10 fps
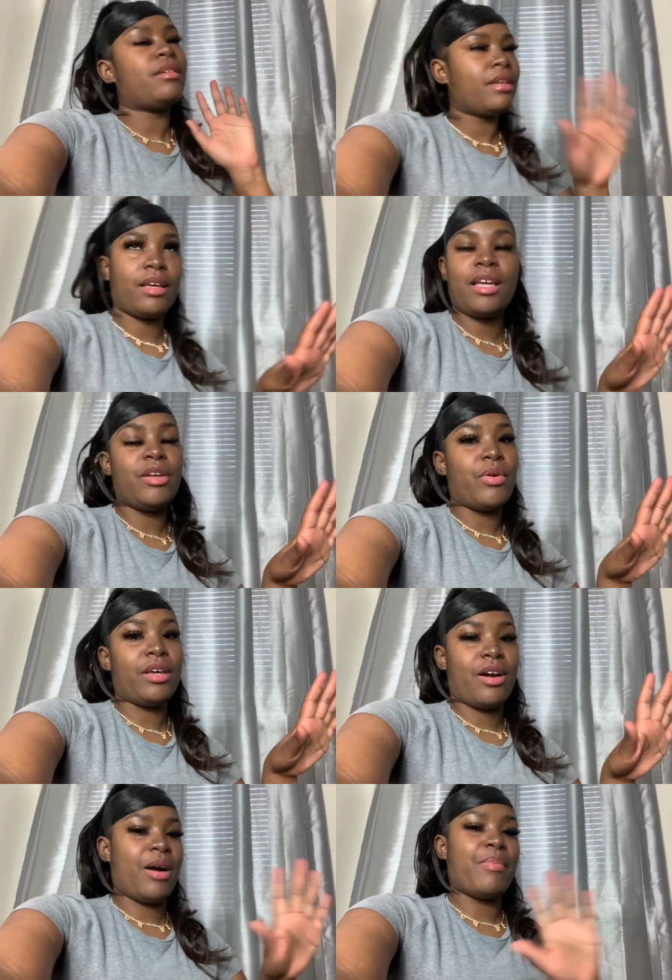Anyway,
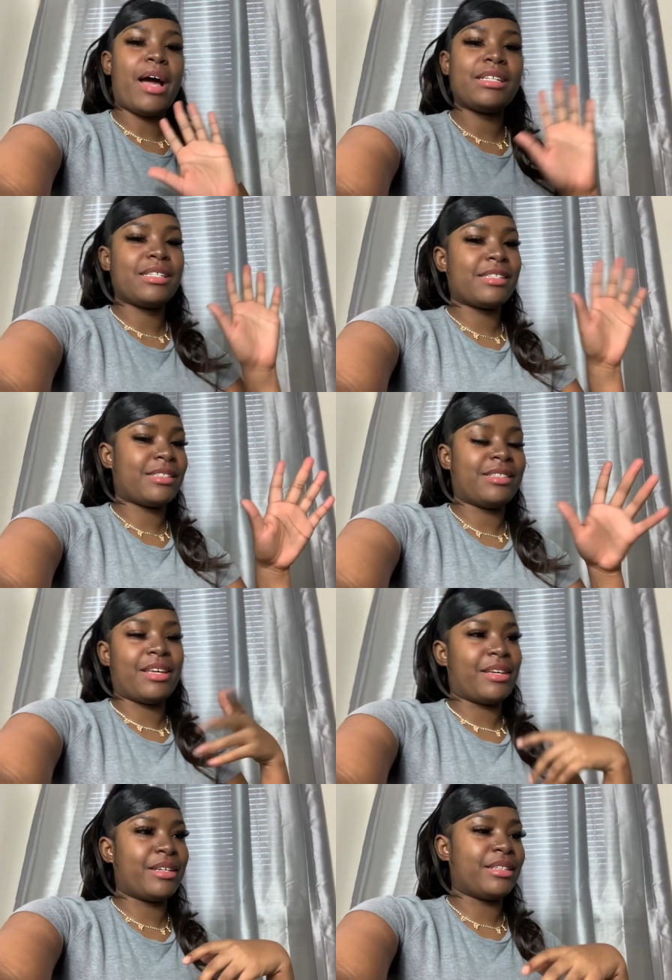y'all, but I just,
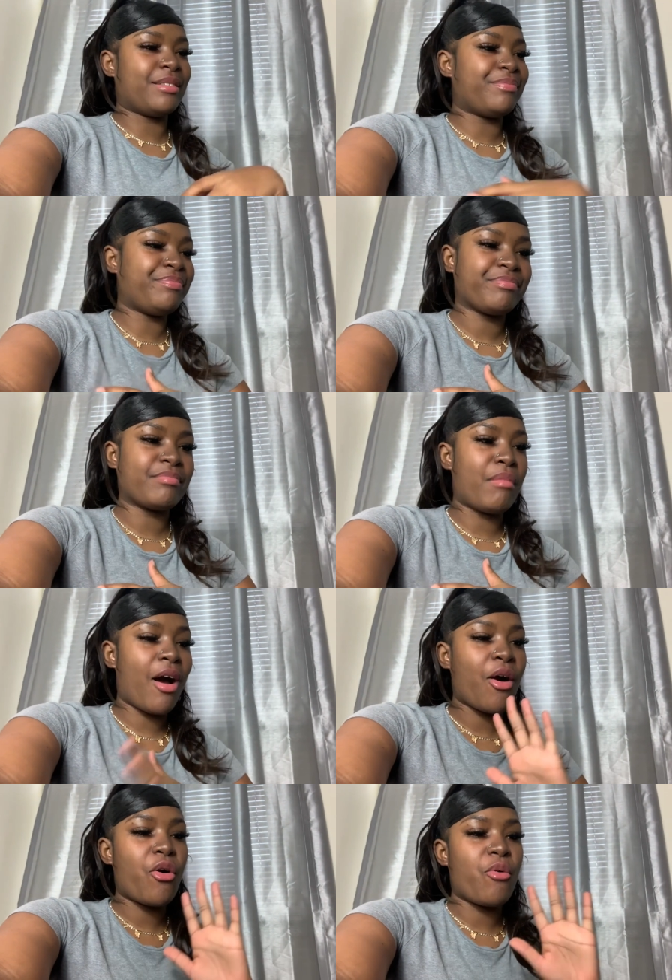yeah. My
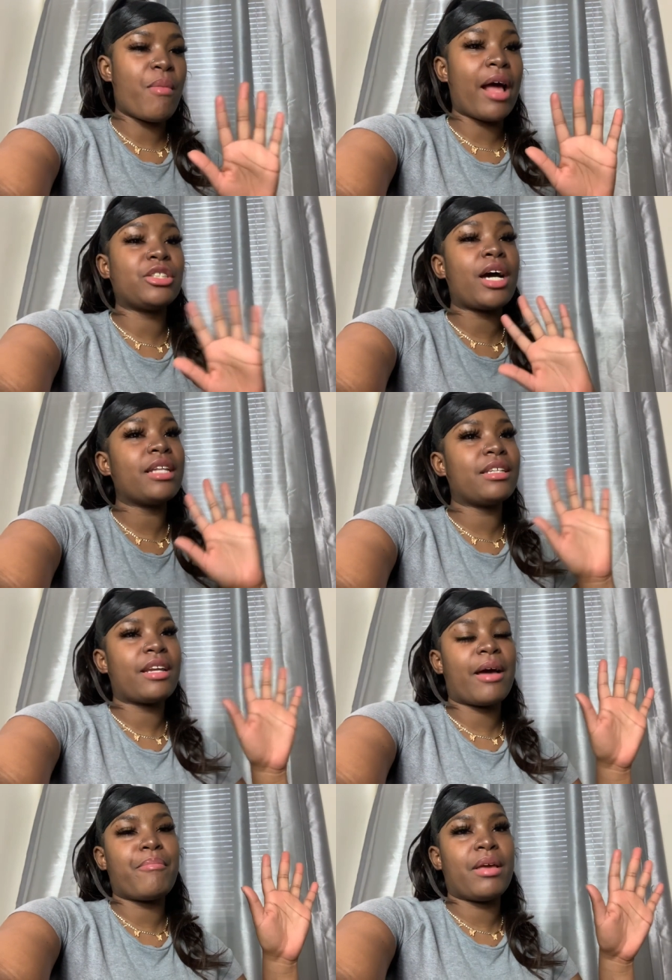hope. I tried to
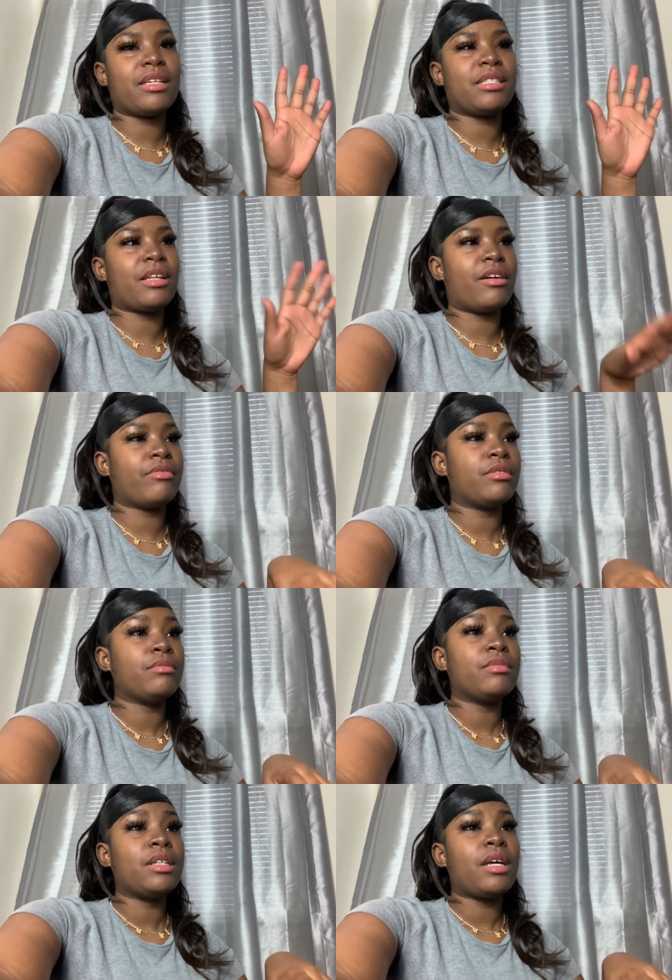not make stuff.
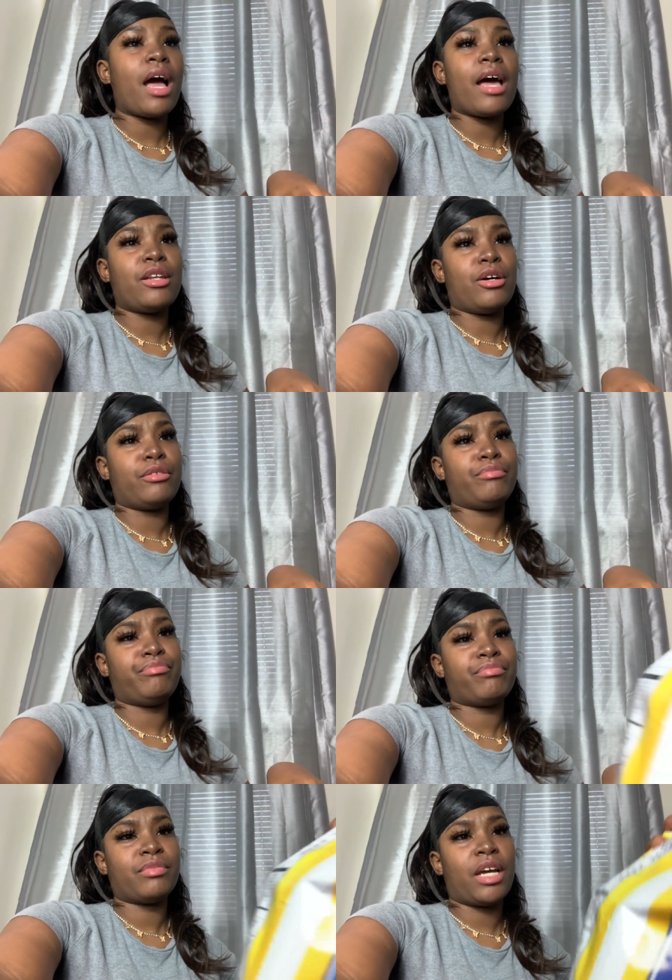I
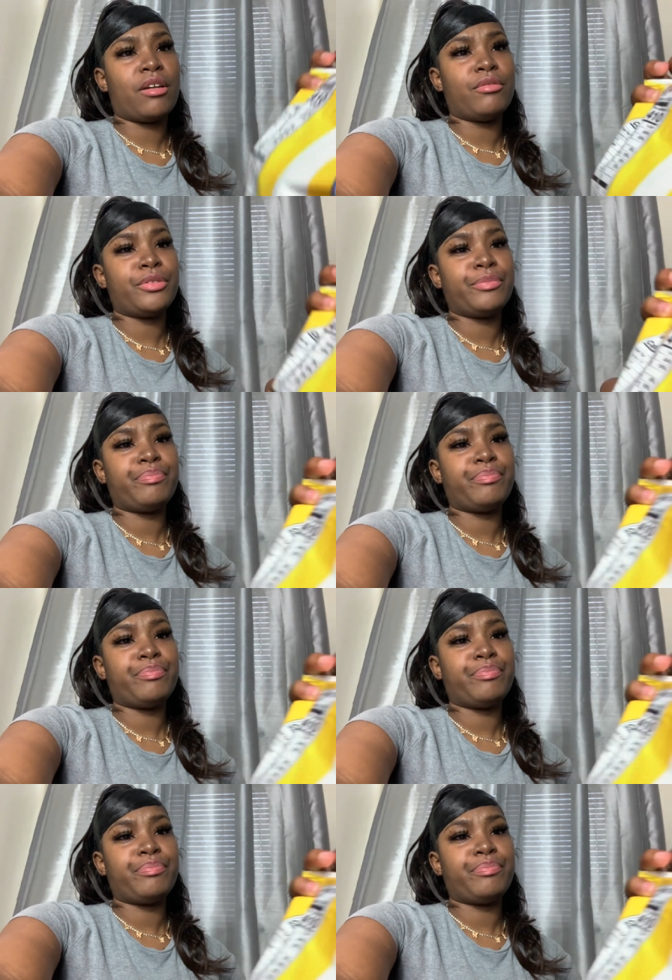know, dude.